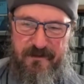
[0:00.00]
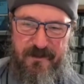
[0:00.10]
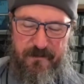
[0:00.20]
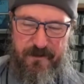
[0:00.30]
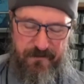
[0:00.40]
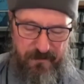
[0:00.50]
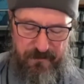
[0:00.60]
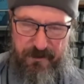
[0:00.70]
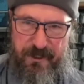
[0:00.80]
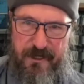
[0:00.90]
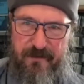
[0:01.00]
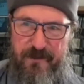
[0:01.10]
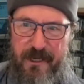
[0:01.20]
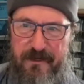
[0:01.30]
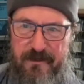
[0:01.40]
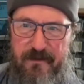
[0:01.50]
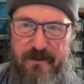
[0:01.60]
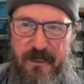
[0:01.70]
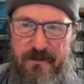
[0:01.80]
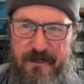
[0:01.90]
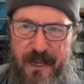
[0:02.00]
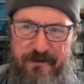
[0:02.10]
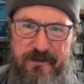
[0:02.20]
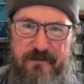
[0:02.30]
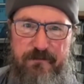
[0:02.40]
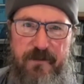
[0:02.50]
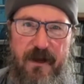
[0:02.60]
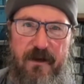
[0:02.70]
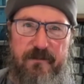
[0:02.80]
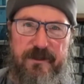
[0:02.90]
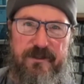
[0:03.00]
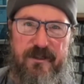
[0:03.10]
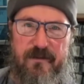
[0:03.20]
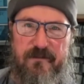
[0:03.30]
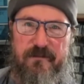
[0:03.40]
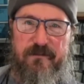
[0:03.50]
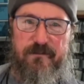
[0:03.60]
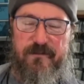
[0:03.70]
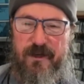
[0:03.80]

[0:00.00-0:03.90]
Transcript: you know, if you think of like a nasty pub in some, you